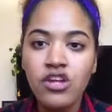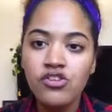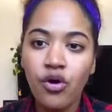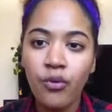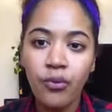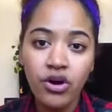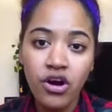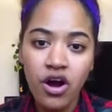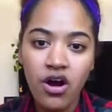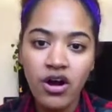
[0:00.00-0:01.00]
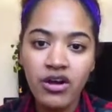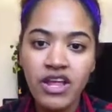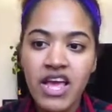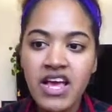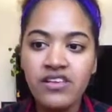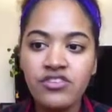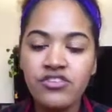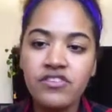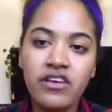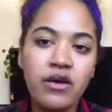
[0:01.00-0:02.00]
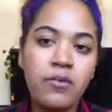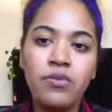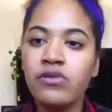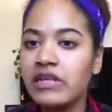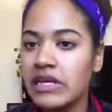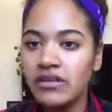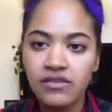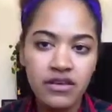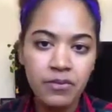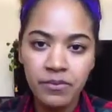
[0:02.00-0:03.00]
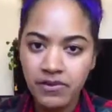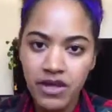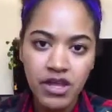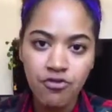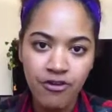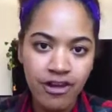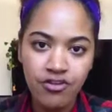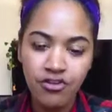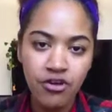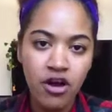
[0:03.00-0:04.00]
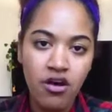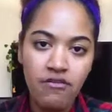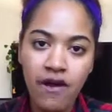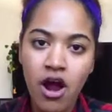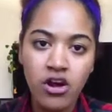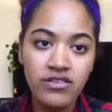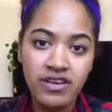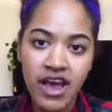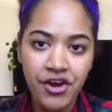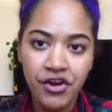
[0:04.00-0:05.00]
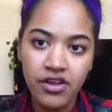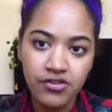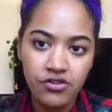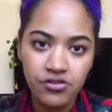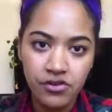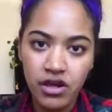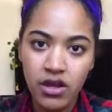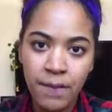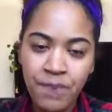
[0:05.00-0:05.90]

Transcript: don't work hard is just a complete erasure of our entire history